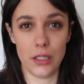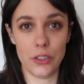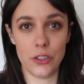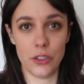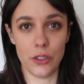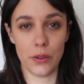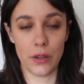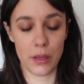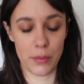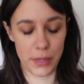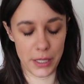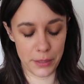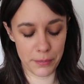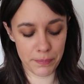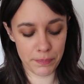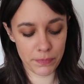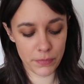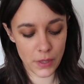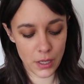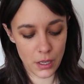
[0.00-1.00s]
Do you know what I
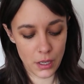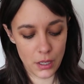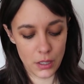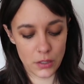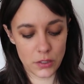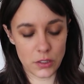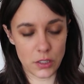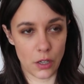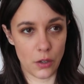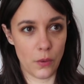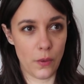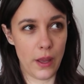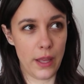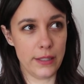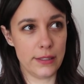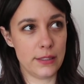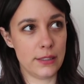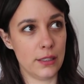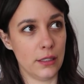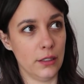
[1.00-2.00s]
mean? So
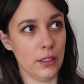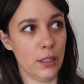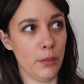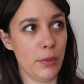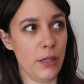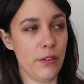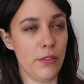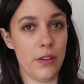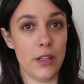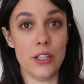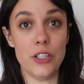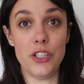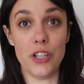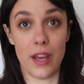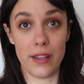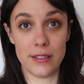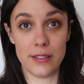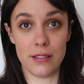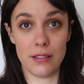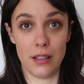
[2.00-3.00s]
it's a little bit of an
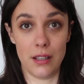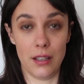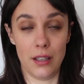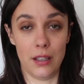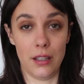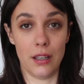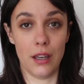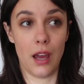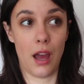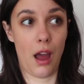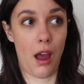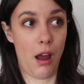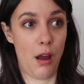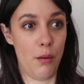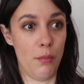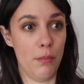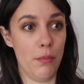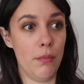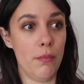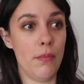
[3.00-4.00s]
adjusting
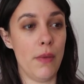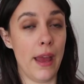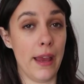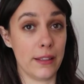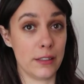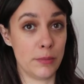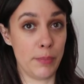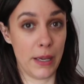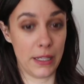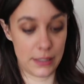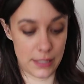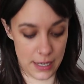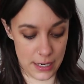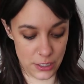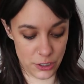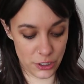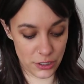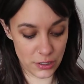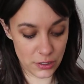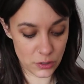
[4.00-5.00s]

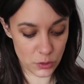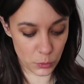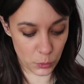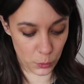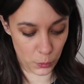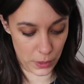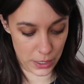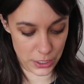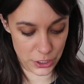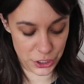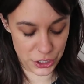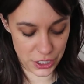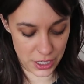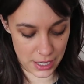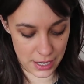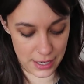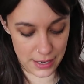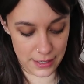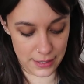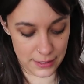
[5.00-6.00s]
expectations, which
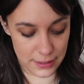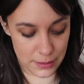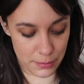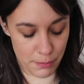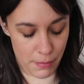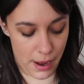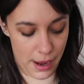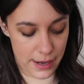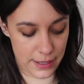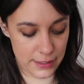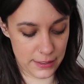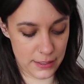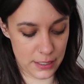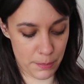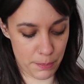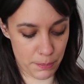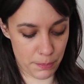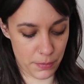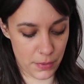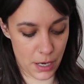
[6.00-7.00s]
is my
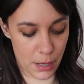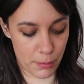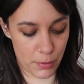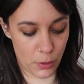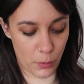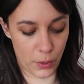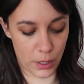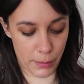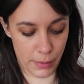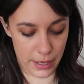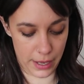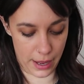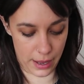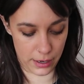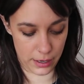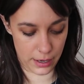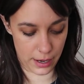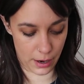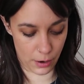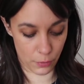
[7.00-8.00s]
tip number, what am I
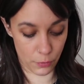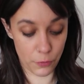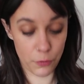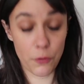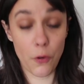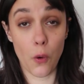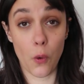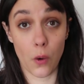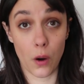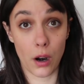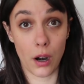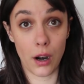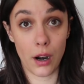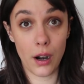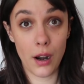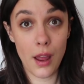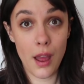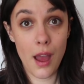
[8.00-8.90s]
at now? Four.